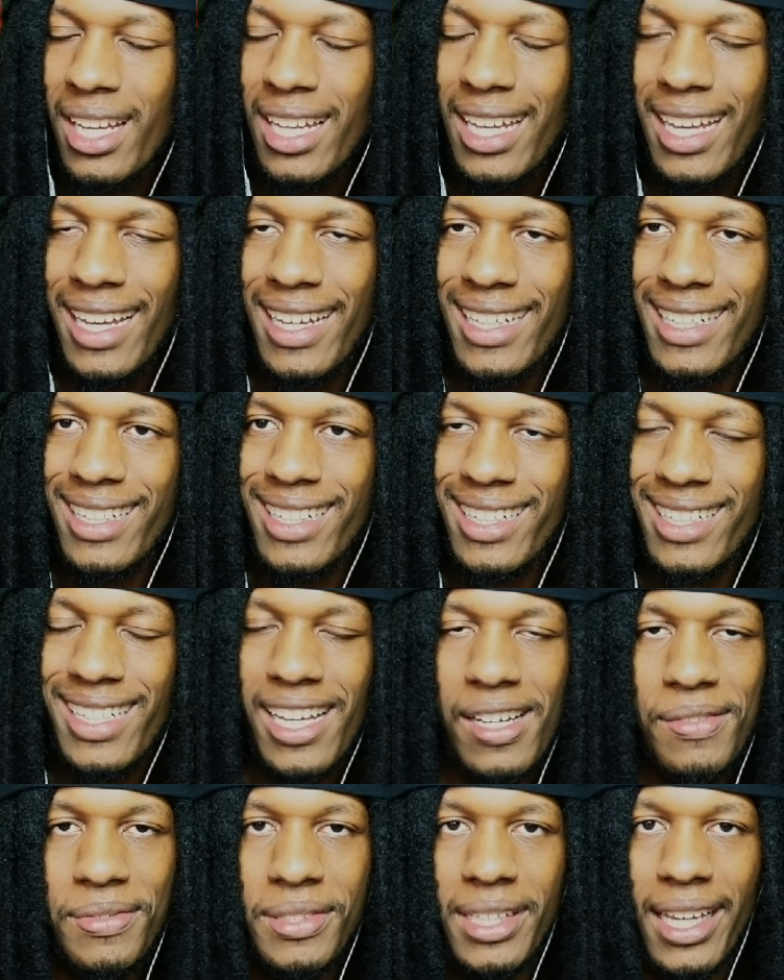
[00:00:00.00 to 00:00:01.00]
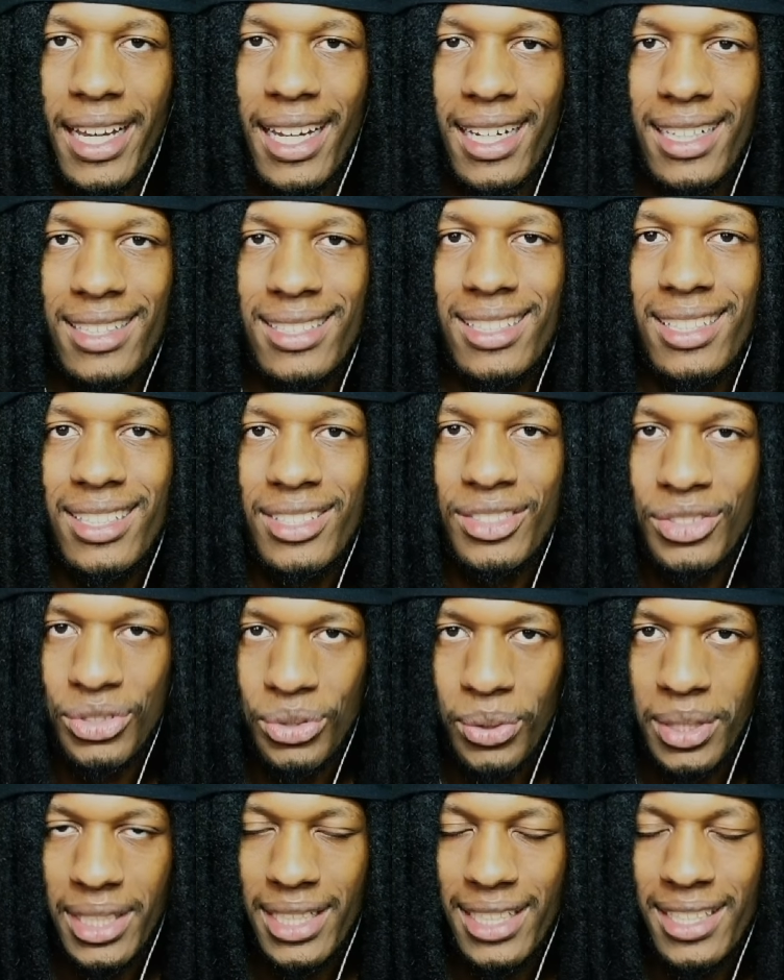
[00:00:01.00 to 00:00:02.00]
And uh, yeah, if you guys
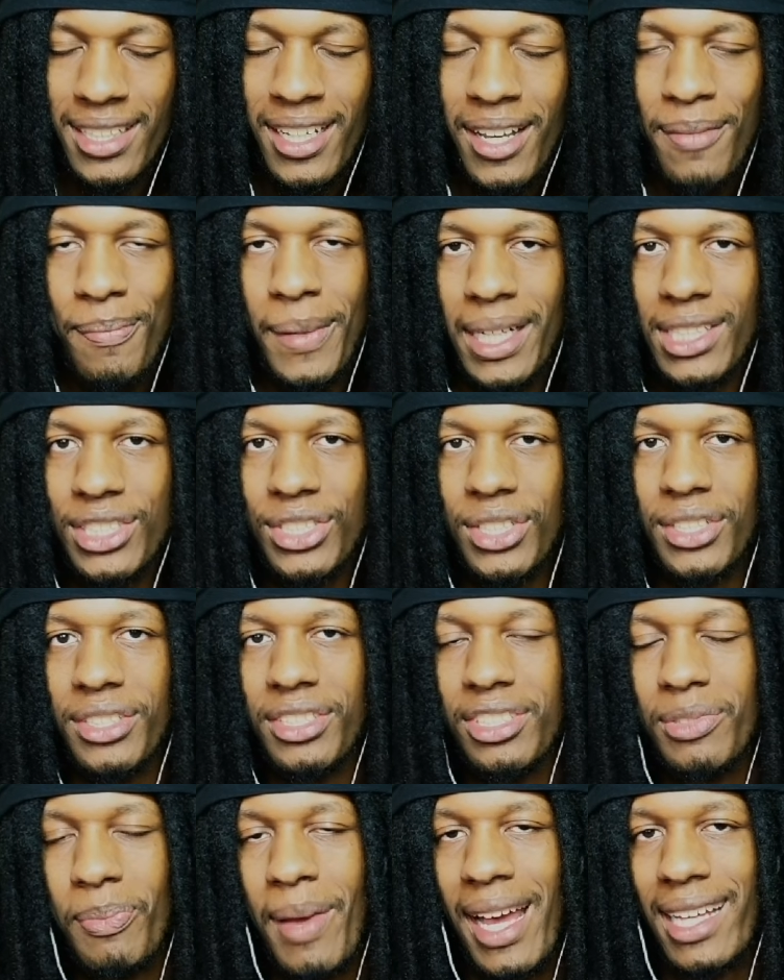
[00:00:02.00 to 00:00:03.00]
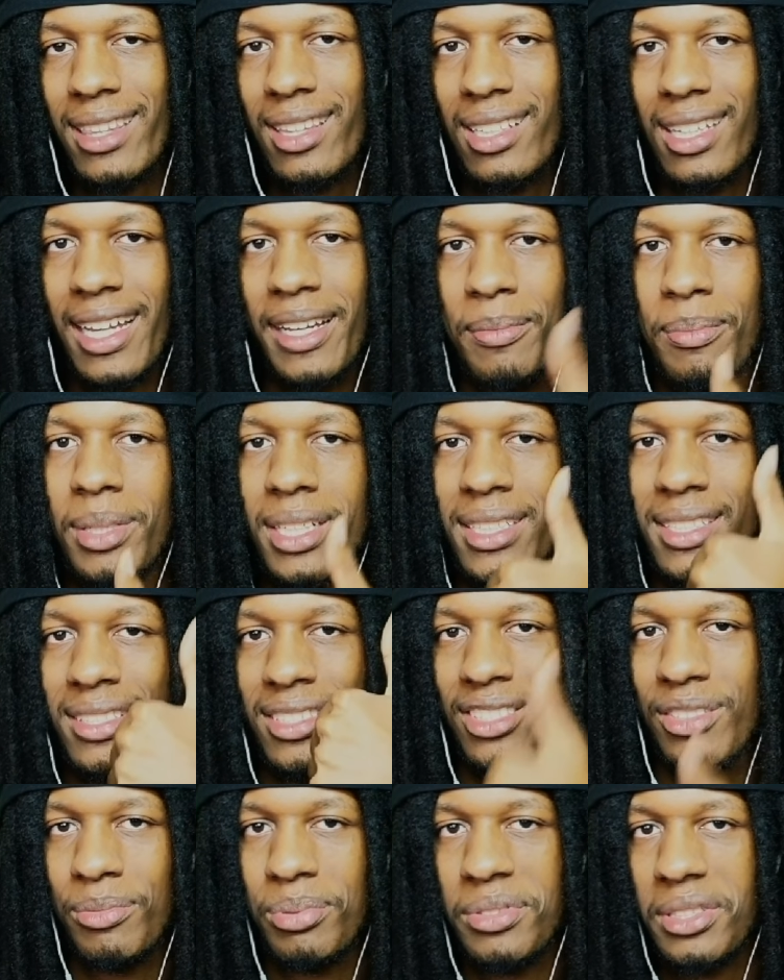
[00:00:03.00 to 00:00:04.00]
enjoyed it, make sure you smack the like button,
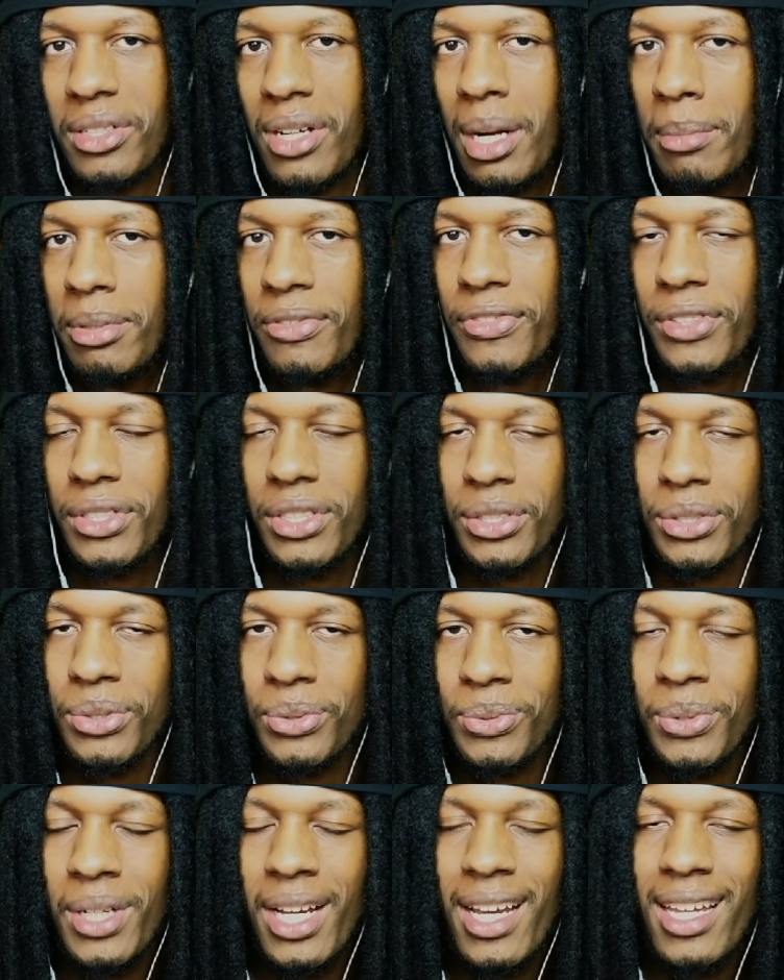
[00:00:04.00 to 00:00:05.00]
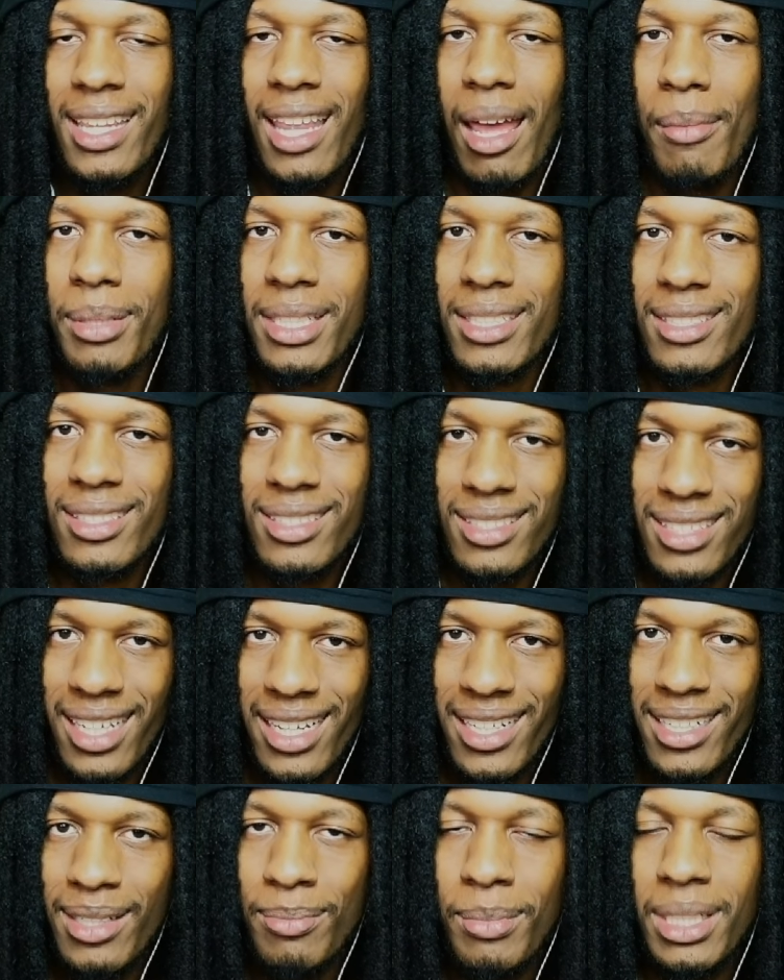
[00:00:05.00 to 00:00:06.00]
subscribe if you're new. That being
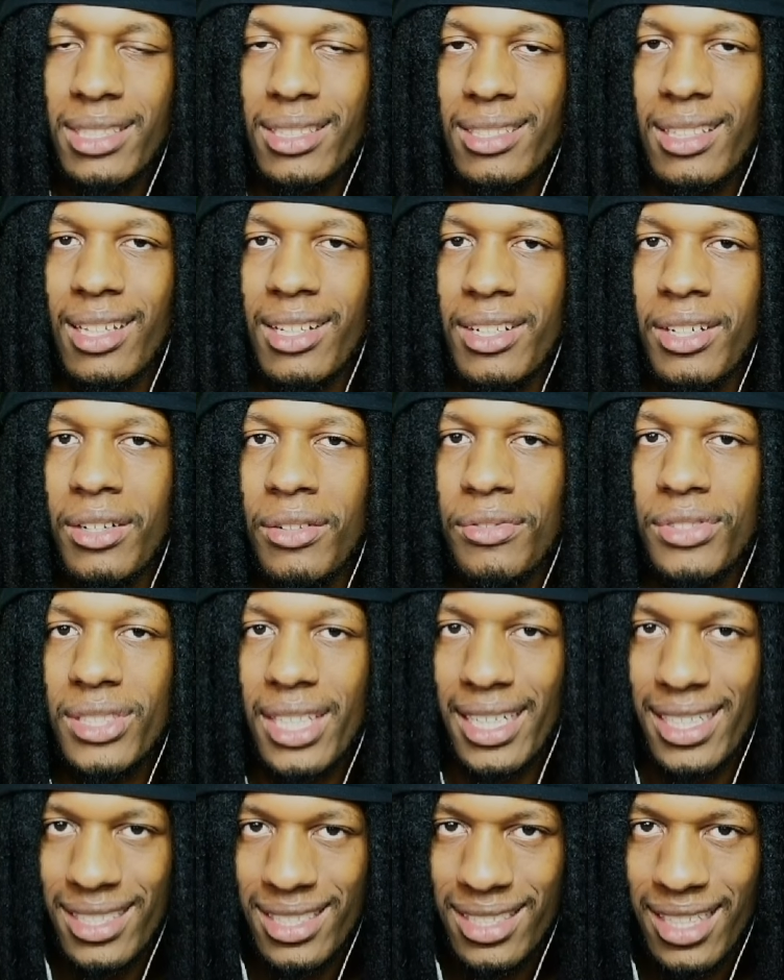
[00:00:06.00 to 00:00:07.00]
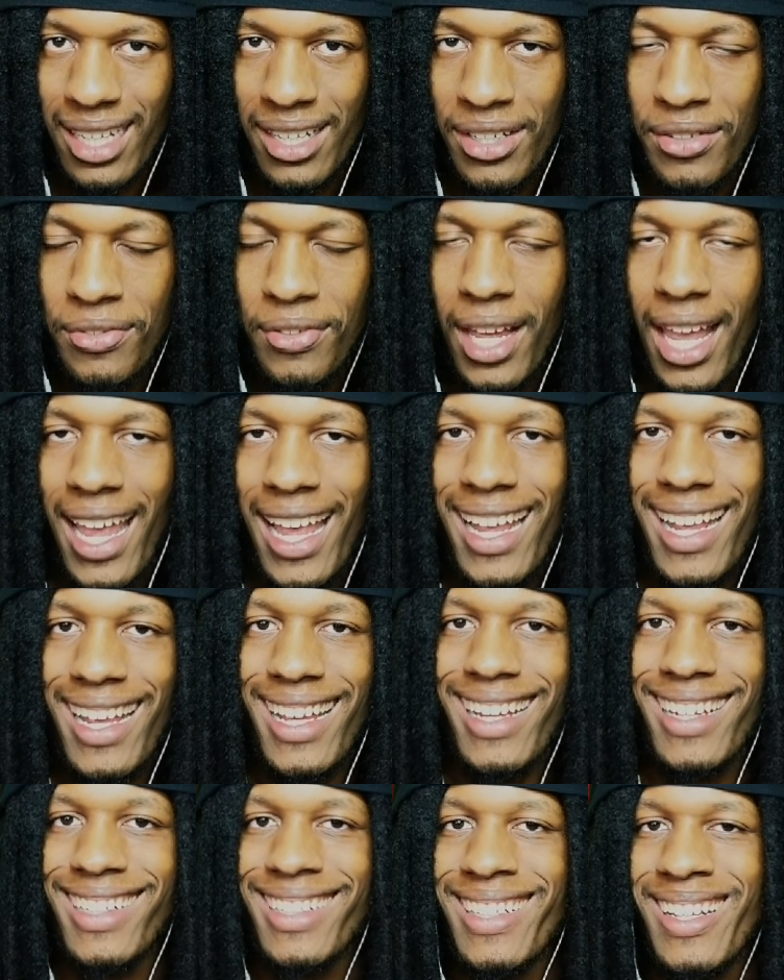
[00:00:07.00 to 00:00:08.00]
said, much love, stay safe,
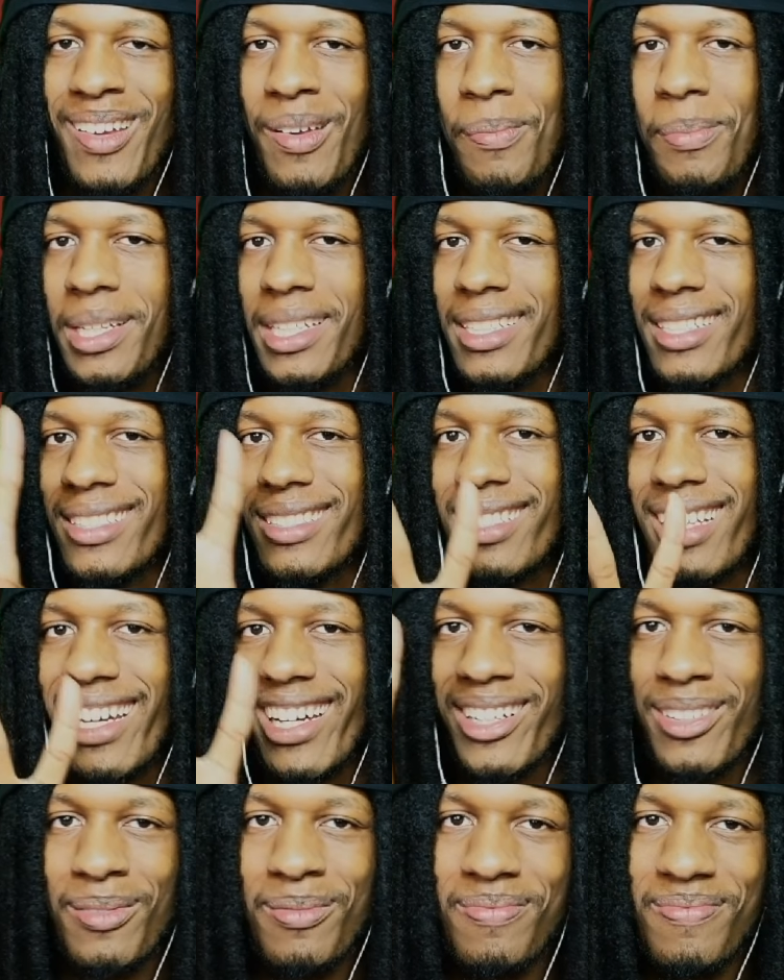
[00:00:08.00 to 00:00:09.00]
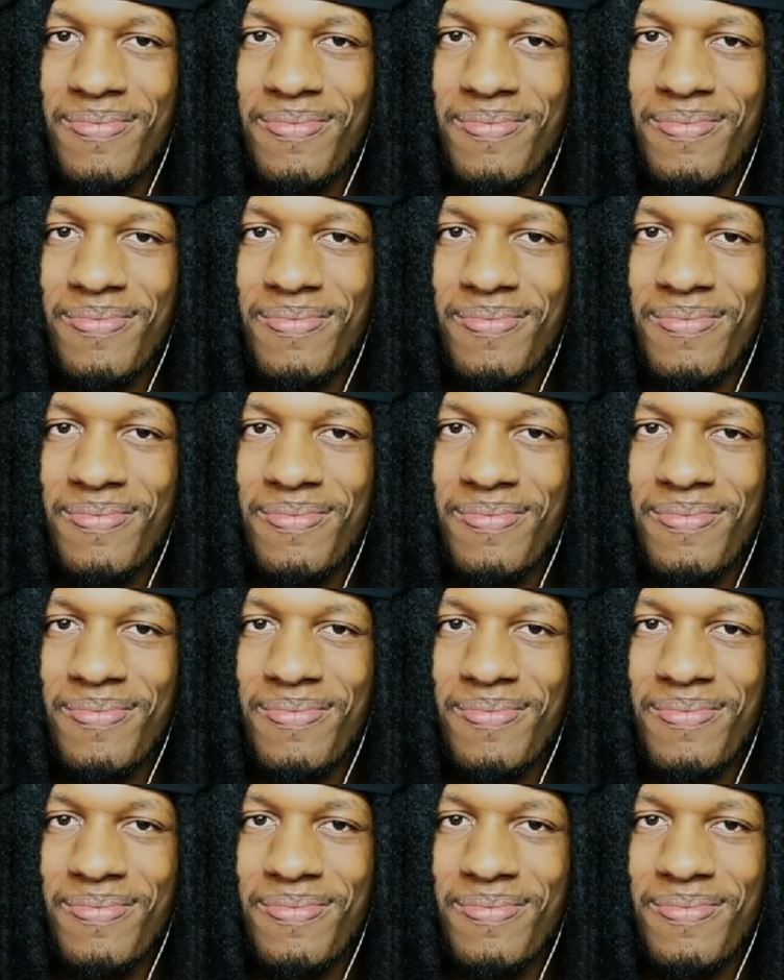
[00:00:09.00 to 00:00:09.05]
and peace out.